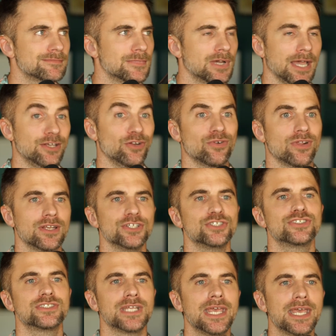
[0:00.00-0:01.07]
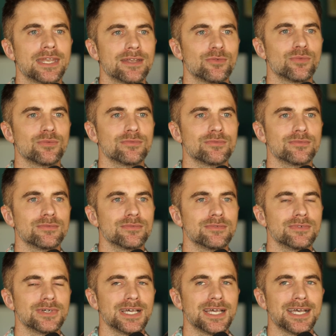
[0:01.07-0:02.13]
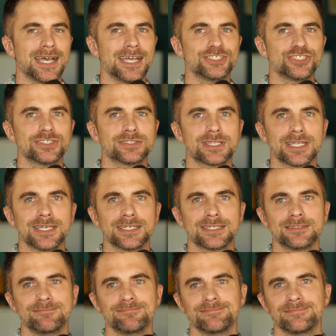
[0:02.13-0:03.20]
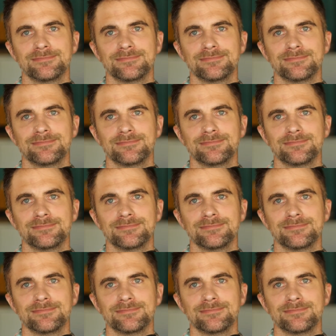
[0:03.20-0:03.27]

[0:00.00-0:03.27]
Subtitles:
I don't understand. I just think,